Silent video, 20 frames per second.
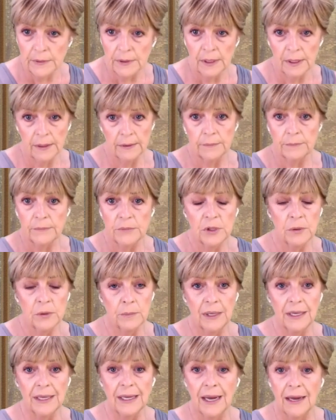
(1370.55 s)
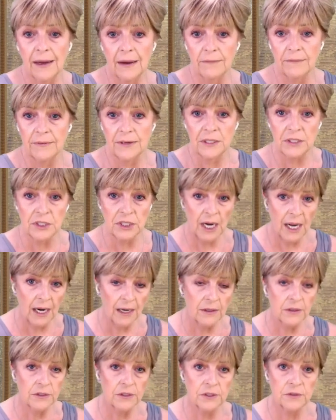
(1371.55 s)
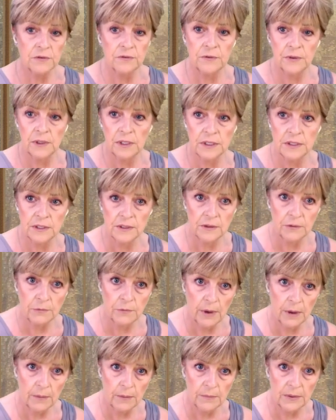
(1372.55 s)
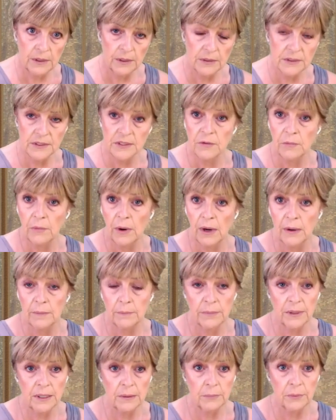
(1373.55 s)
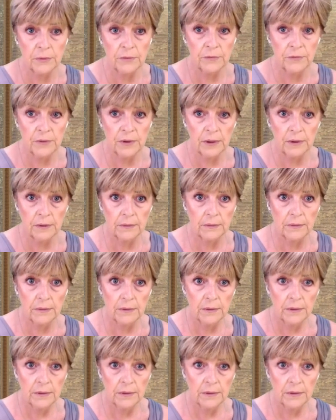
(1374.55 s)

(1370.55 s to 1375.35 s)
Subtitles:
yeah, you might have a challenge of finding the right mix, the right people for you.